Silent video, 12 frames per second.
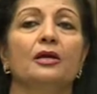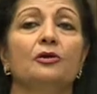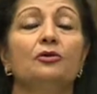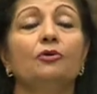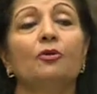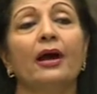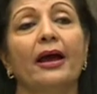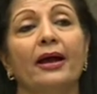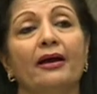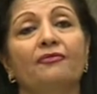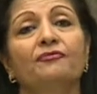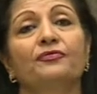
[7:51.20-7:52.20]
You
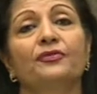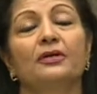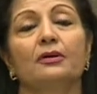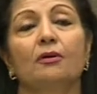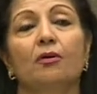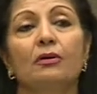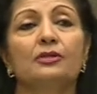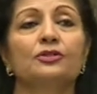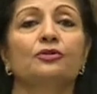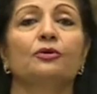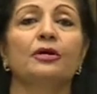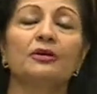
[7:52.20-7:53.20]
have
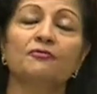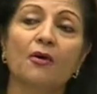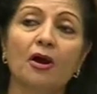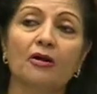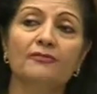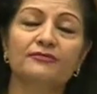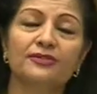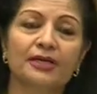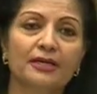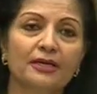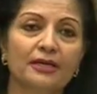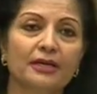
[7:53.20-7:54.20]
also evolved
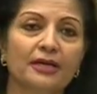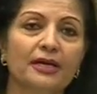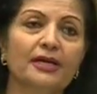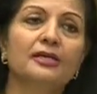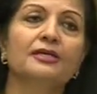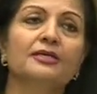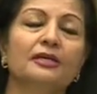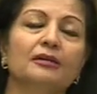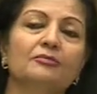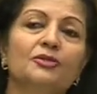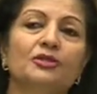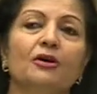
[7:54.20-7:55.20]
in
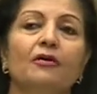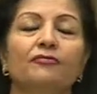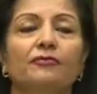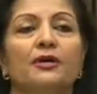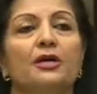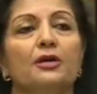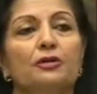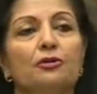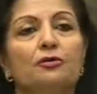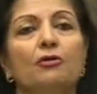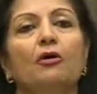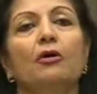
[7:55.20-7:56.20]
terms of
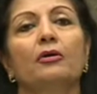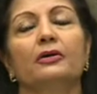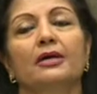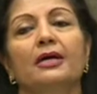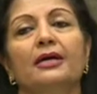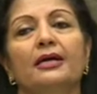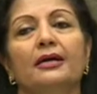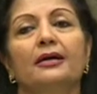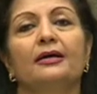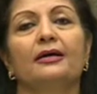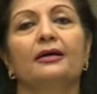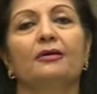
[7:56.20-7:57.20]
your
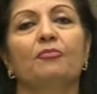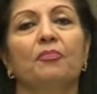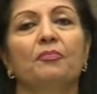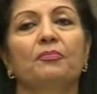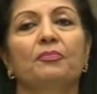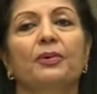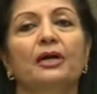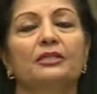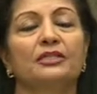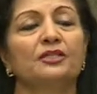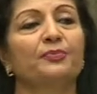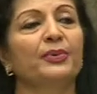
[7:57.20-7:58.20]

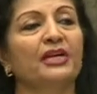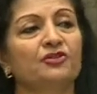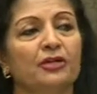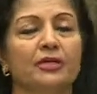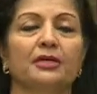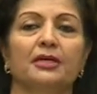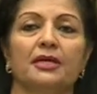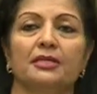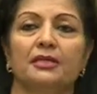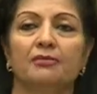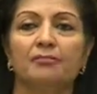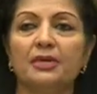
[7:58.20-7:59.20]
participation
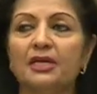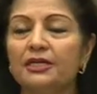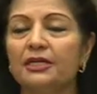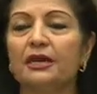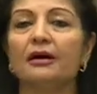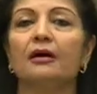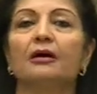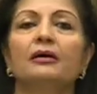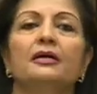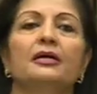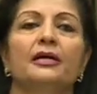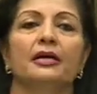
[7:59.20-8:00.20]
in the media,
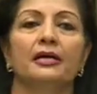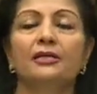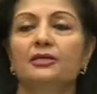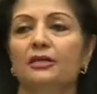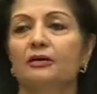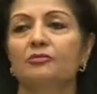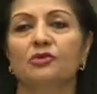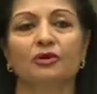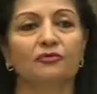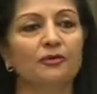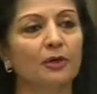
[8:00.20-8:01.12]
in terms of